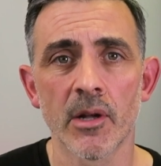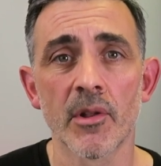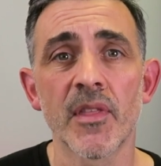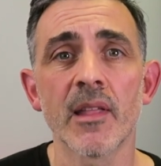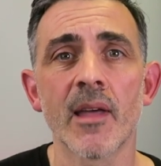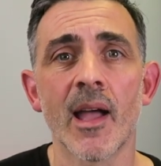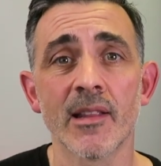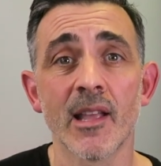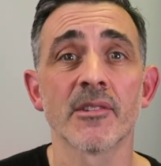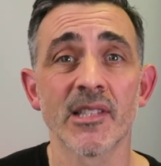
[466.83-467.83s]
So I think that
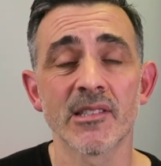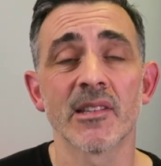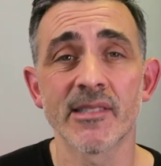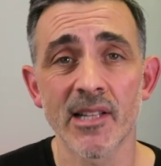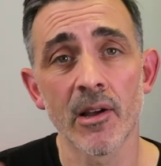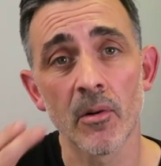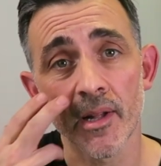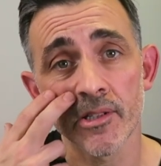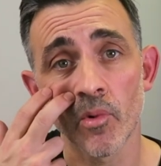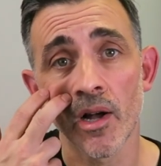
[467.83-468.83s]
Andi goes into this a little
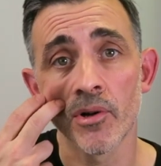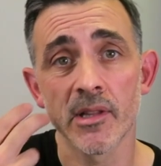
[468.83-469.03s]
bit as well.